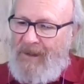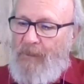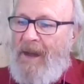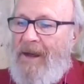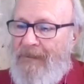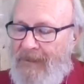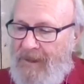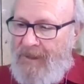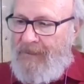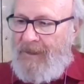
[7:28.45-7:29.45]

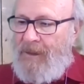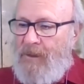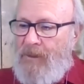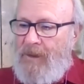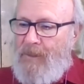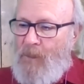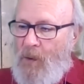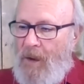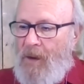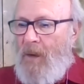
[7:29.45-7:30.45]
benefit of including
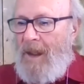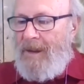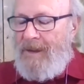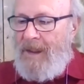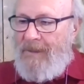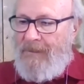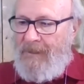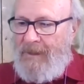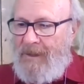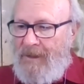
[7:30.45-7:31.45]
more
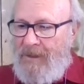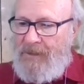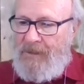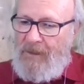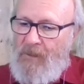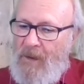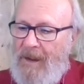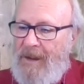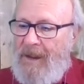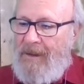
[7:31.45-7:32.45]
qualitative in addition to
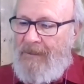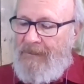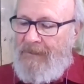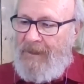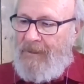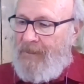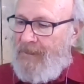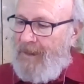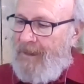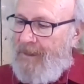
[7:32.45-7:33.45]
quantitative
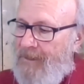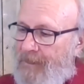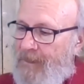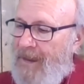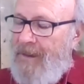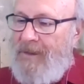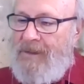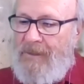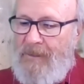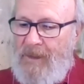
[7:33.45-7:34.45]

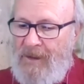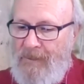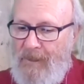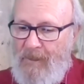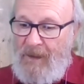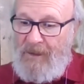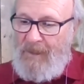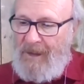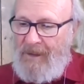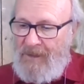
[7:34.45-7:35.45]
methods and mixed
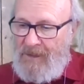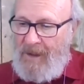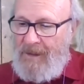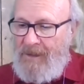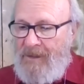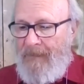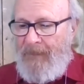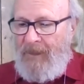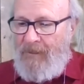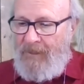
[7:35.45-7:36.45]
method studies.
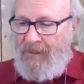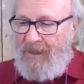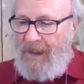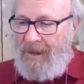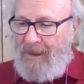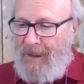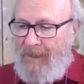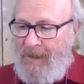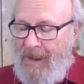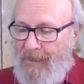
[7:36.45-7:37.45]
We've seen that time
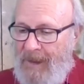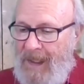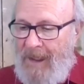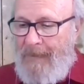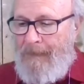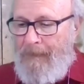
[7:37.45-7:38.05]
and time again.